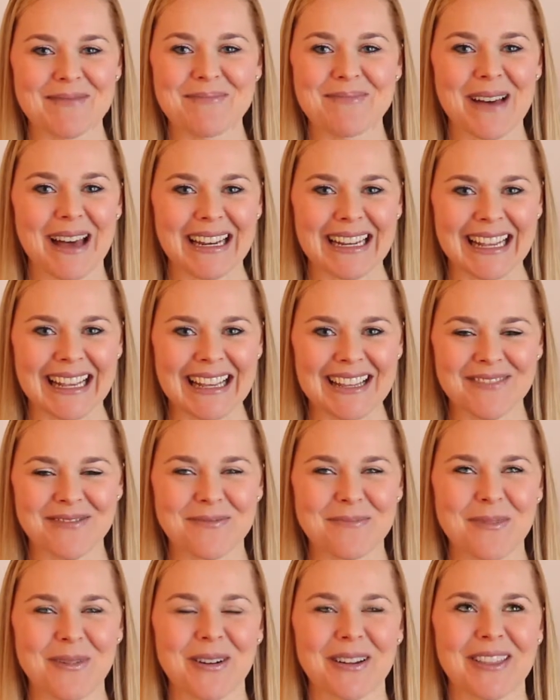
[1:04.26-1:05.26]
money,
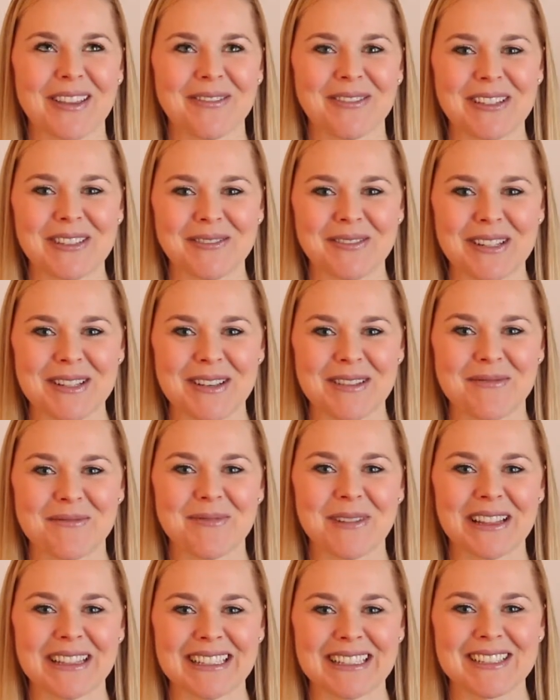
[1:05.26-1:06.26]
more than we'd be
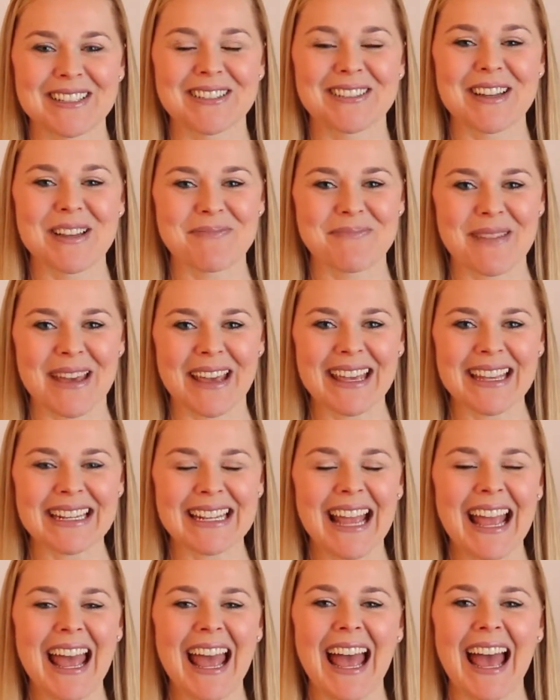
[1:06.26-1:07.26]
willing to admit,